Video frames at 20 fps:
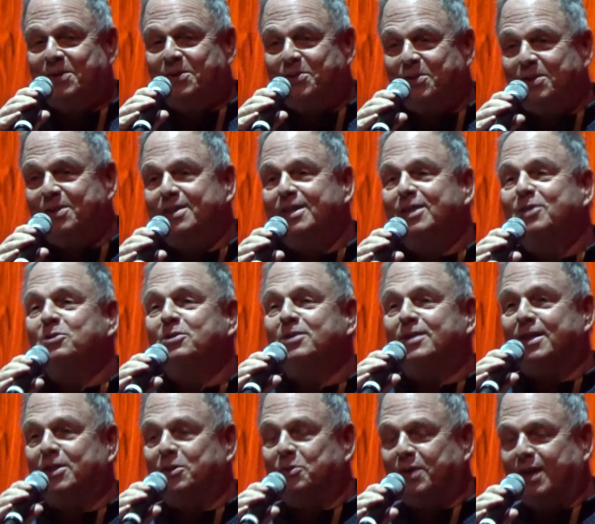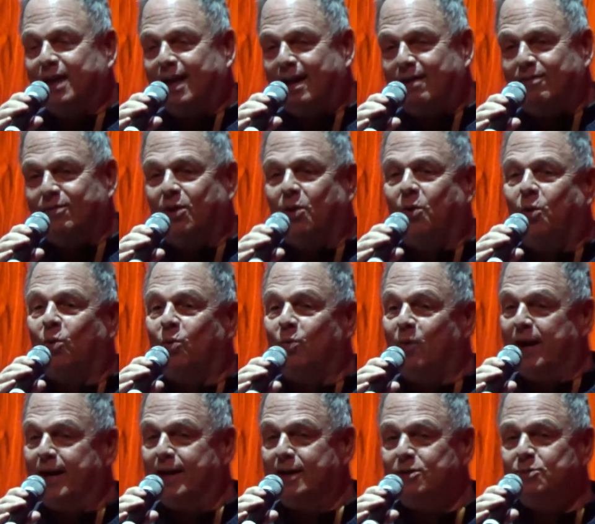So it's interesting, you can have the whole
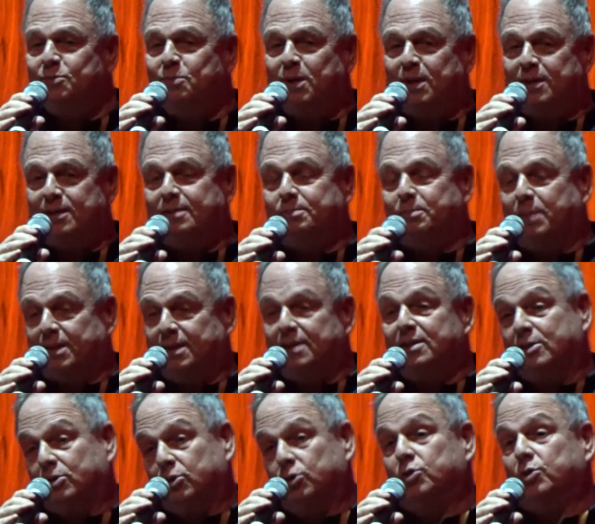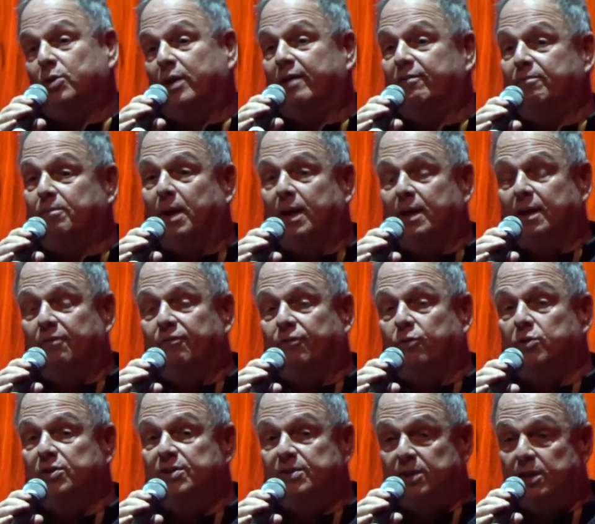range, but it's good to have money
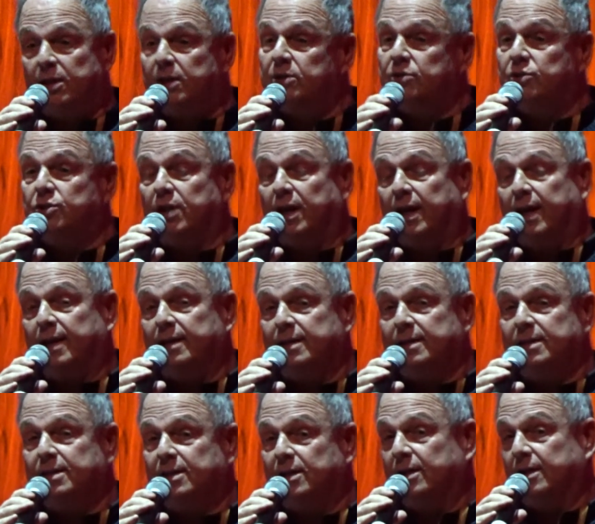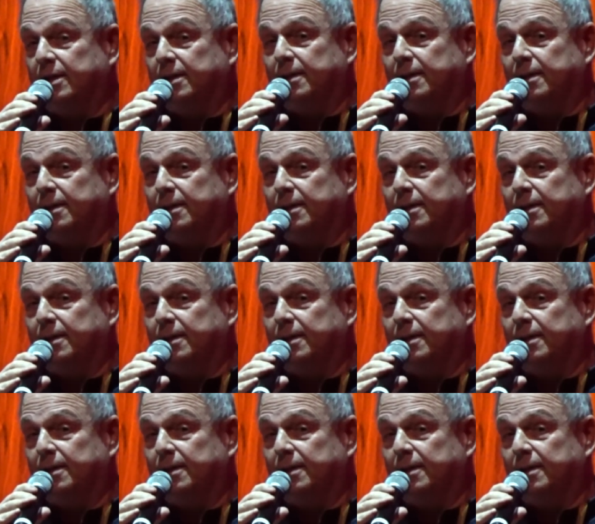for research. And